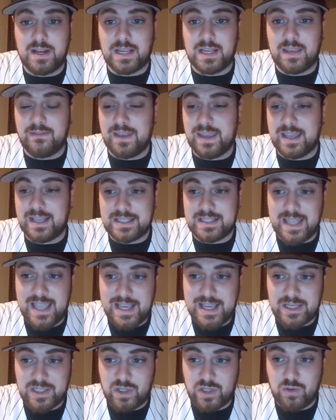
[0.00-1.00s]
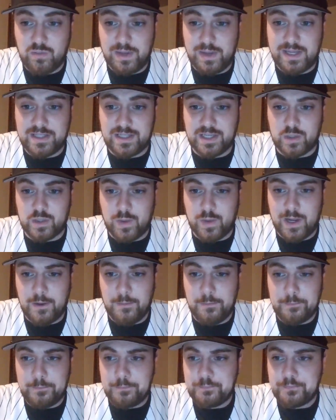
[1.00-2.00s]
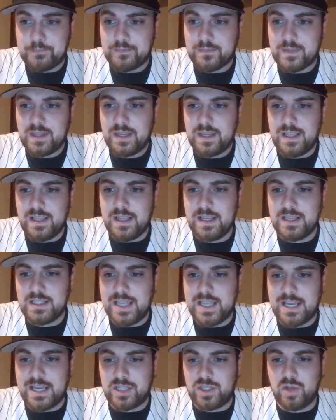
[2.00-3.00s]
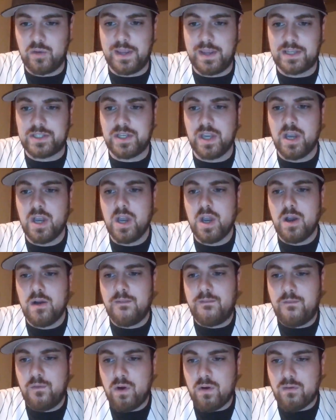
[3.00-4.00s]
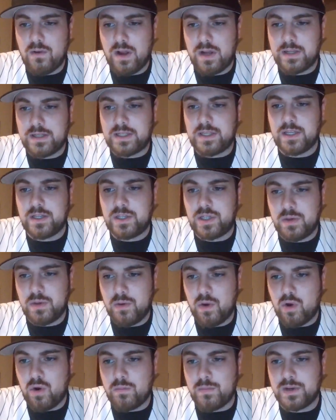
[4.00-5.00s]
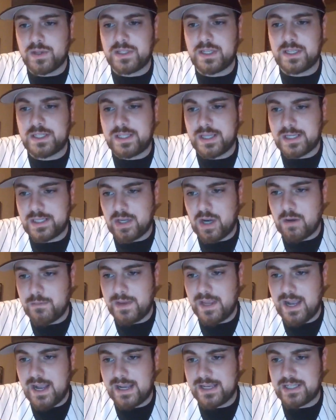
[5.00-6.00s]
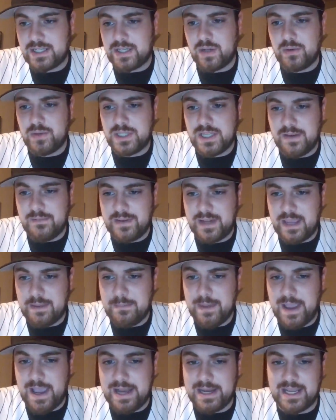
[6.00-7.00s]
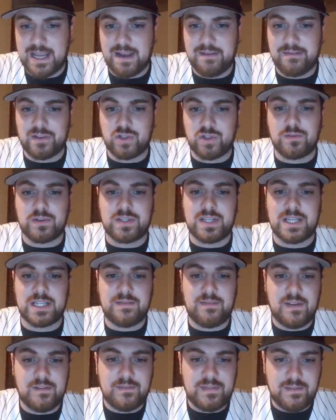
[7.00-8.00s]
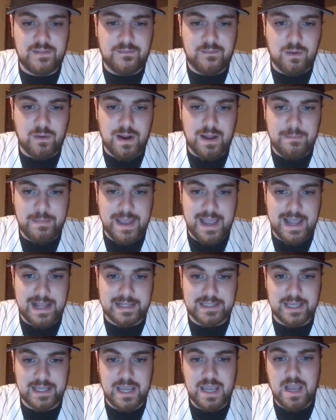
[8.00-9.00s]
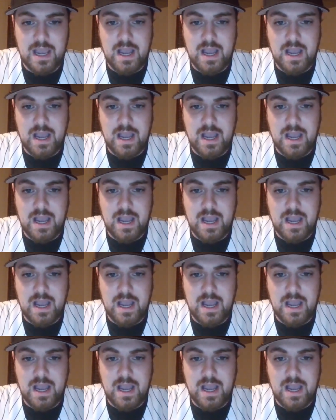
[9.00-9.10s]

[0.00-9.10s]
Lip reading: I'll give you his last 2 weeks as well. His last 2 weeks, 4 runs, 2 homers, 6 RBIs, 278 batting average over his last 54 at-bats.